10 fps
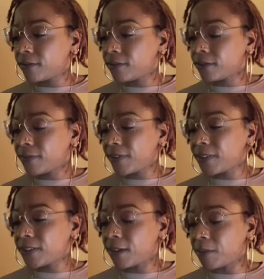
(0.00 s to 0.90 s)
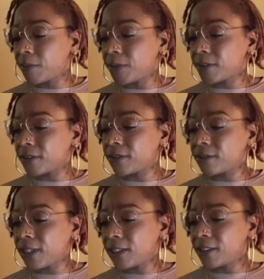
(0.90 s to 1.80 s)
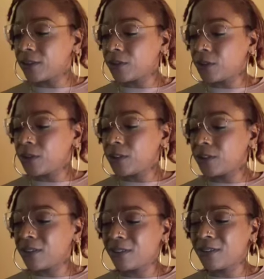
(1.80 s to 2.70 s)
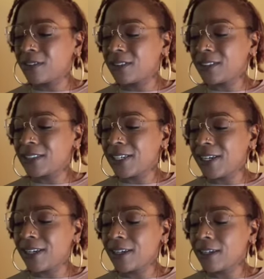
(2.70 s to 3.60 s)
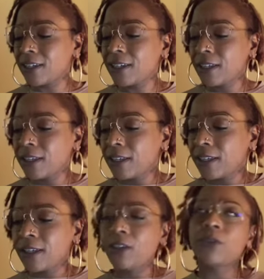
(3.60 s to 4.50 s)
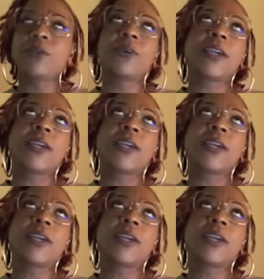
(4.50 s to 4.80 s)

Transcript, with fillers: It's a very stubborn person. A lot of control issues. And it's like, you